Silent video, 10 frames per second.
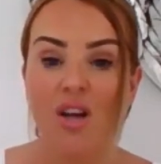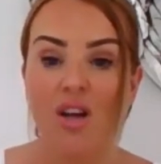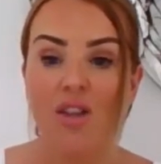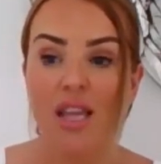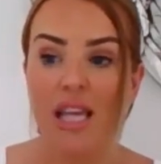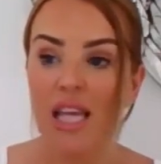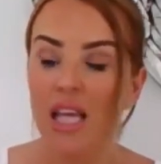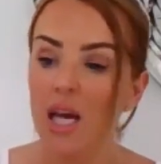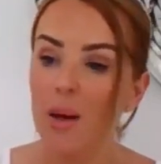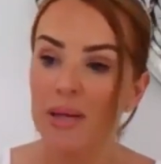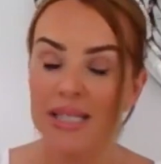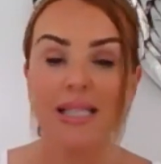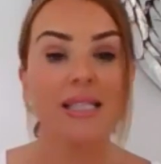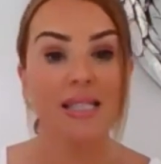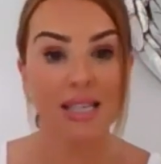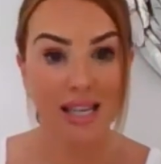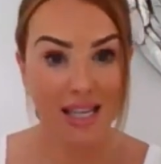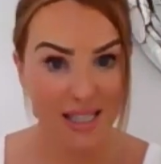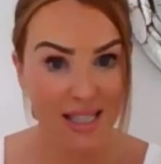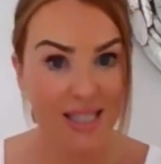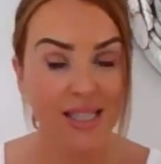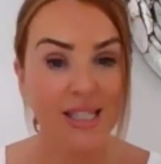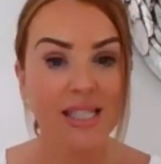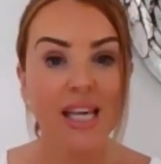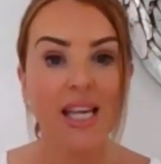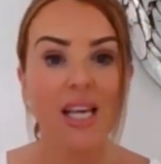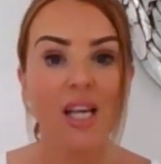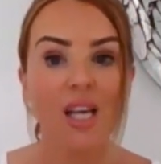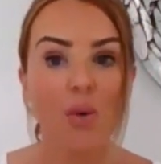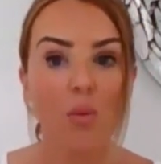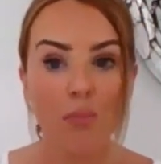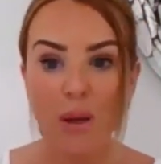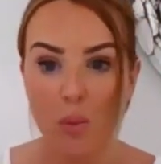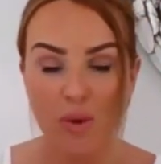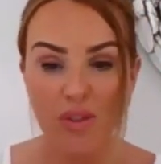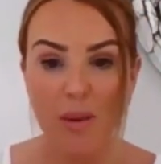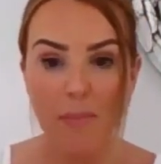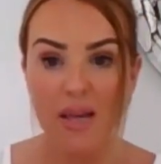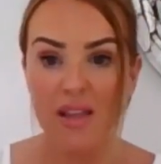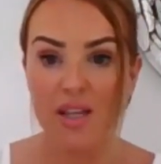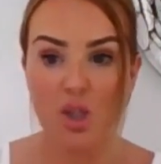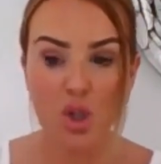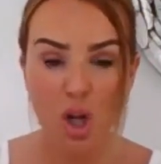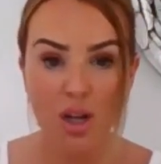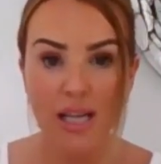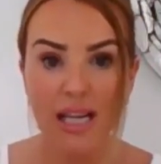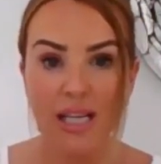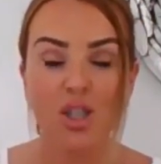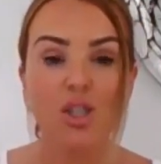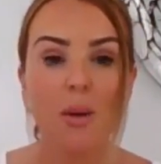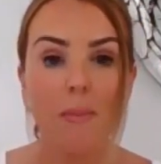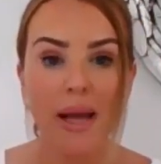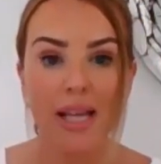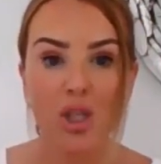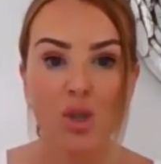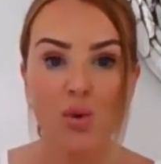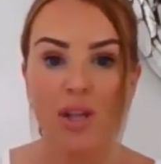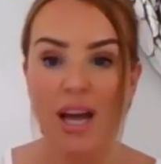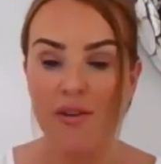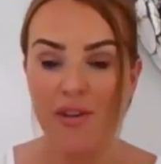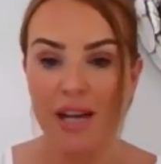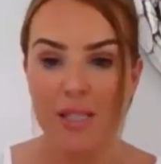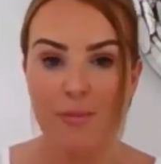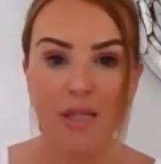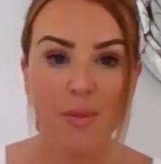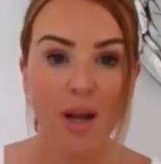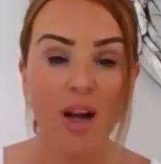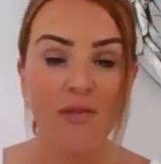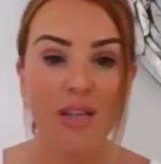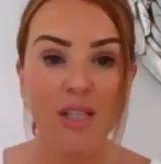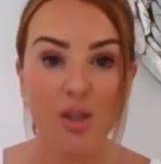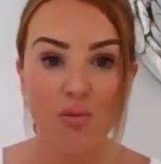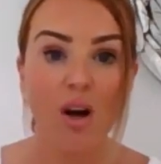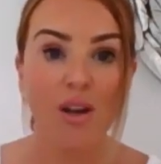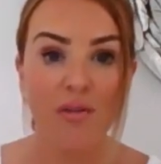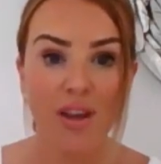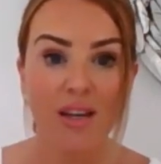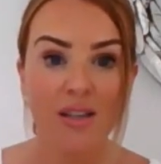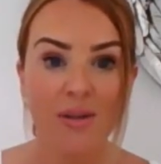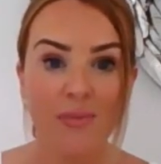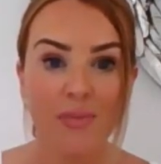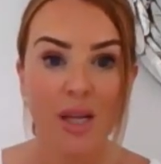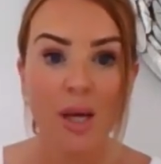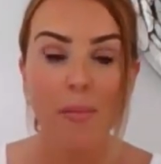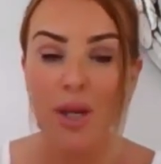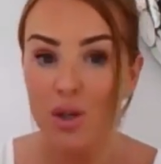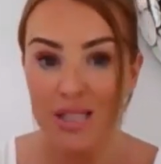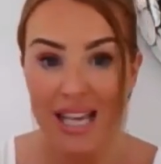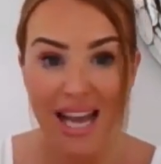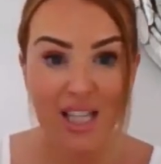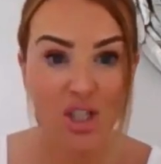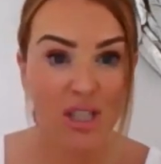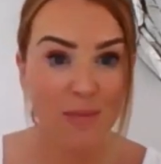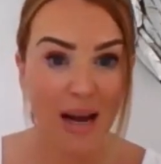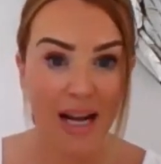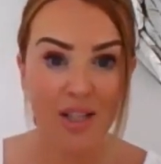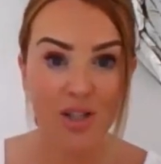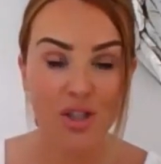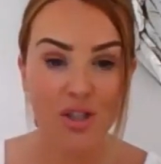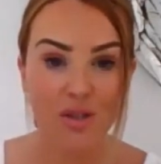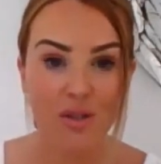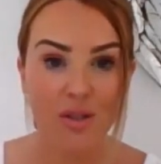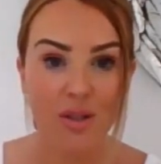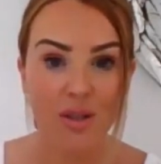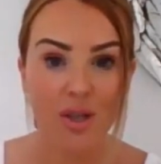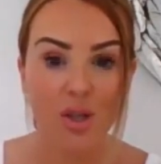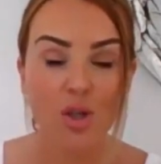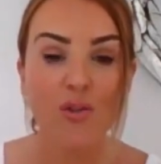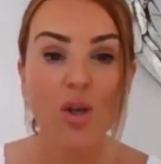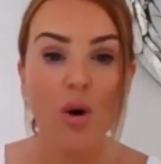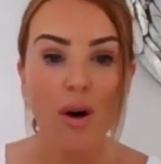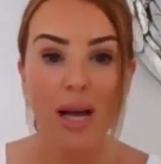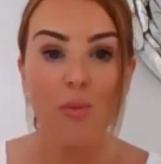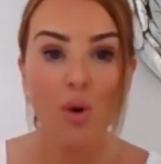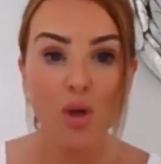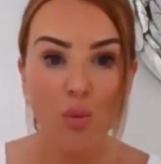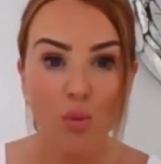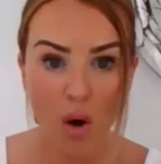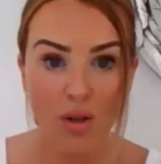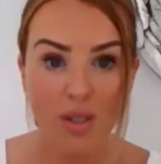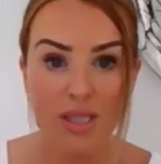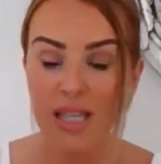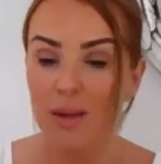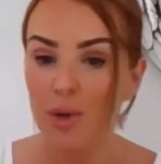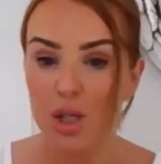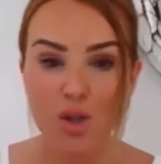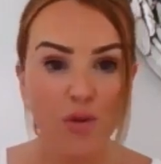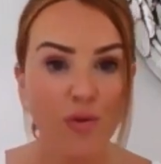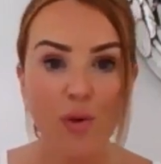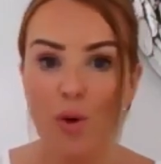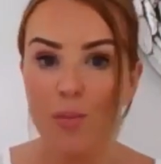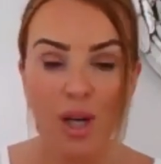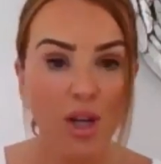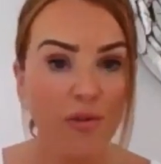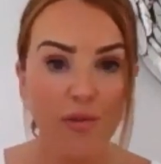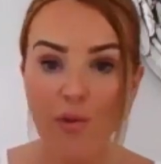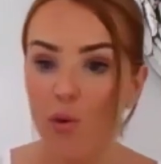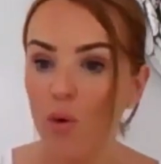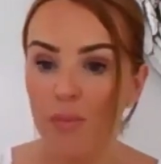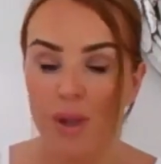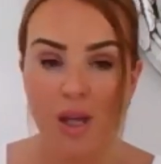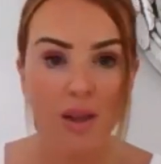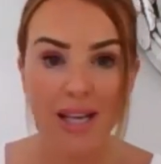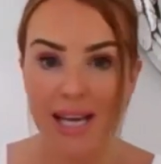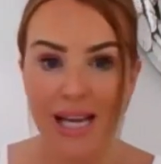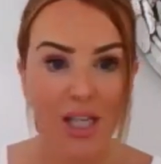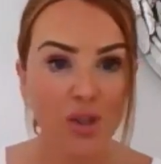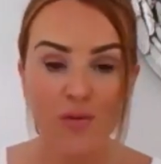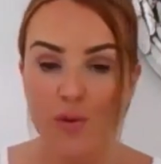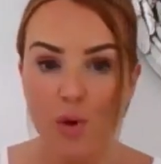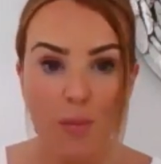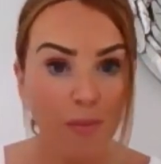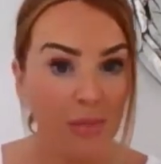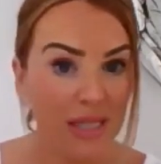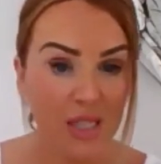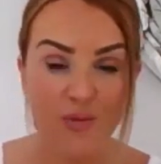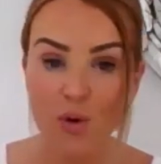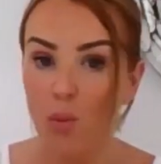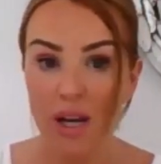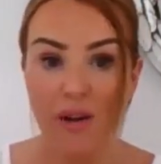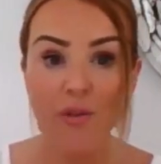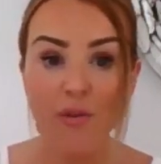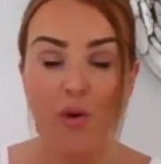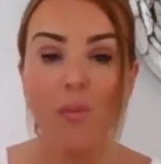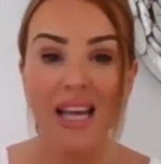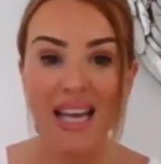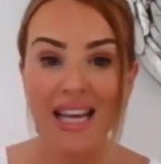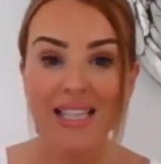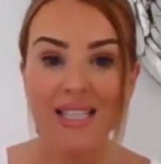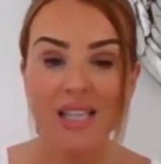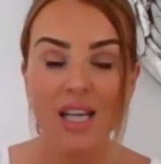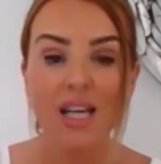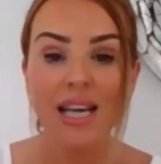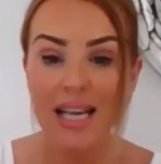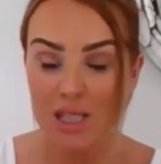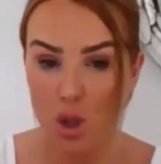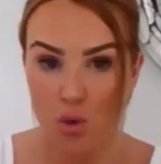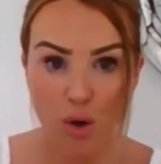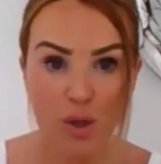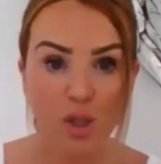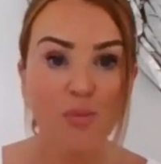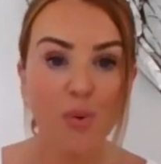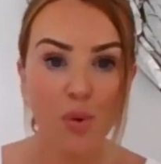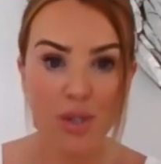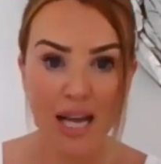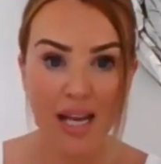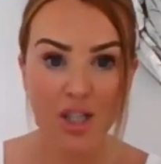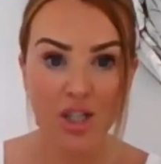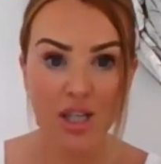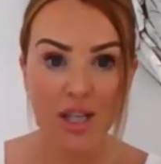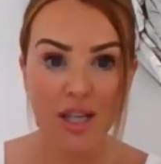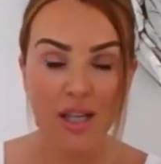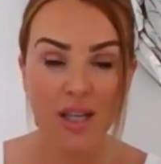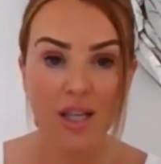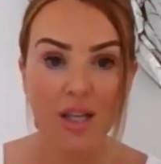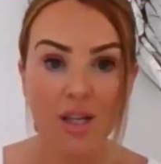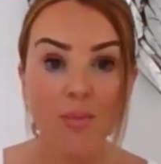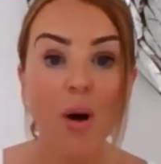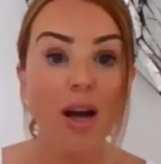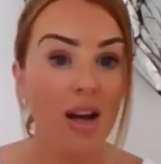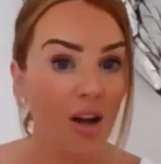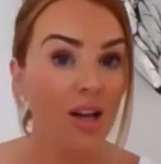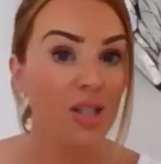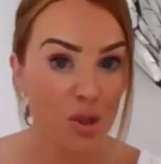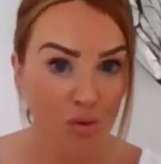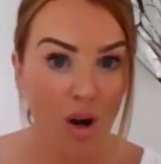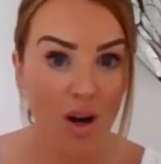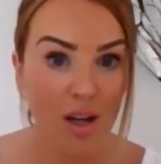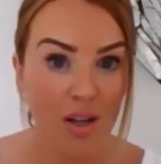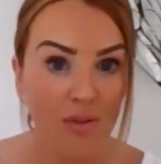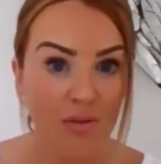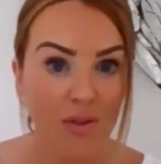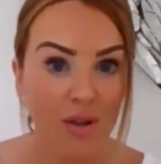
the persistency and consistency built within me that's solid to make sure that every aspect of my life is thriving, because energy's matched. So if you're not getting what want in the monetary form, the love form, the connection form, business form, whatever form it is, it's across the board energy, because my clients thrive.